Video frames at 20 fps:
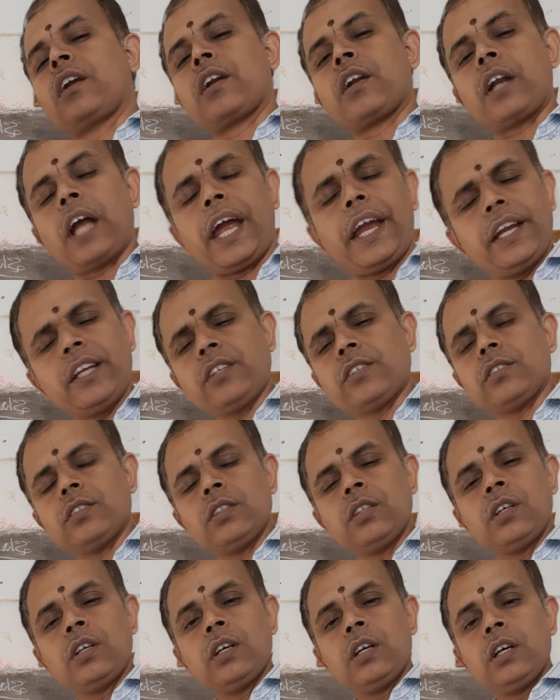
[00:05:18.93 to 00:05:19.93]
right,
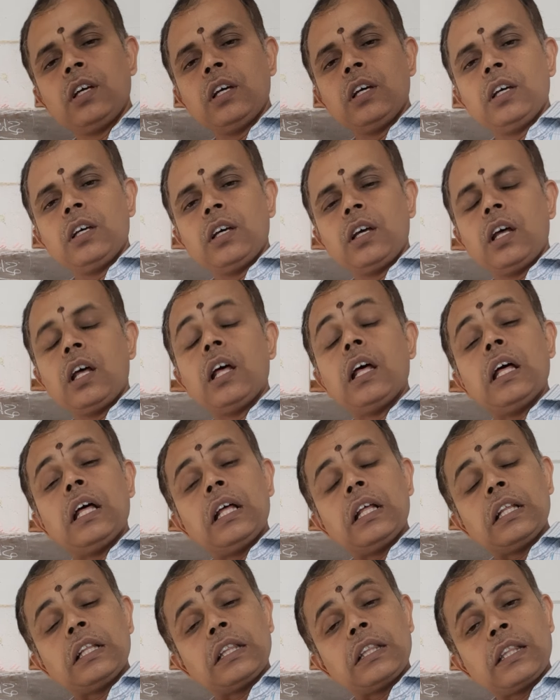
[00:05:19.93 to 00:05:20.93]

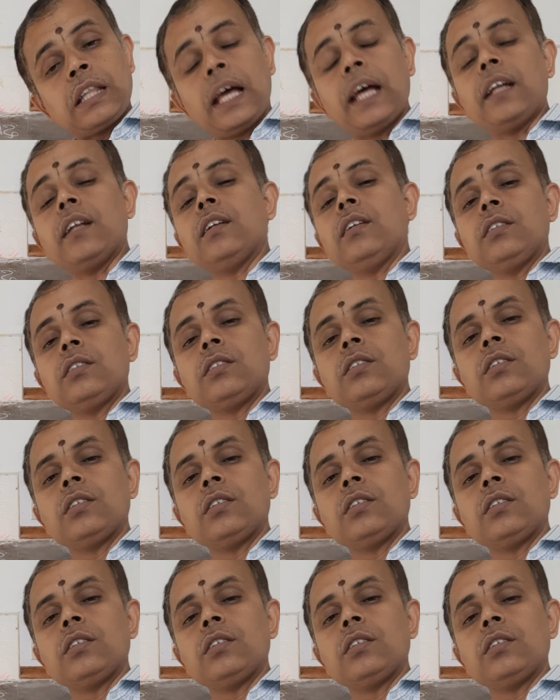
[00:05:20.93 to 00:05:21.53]
then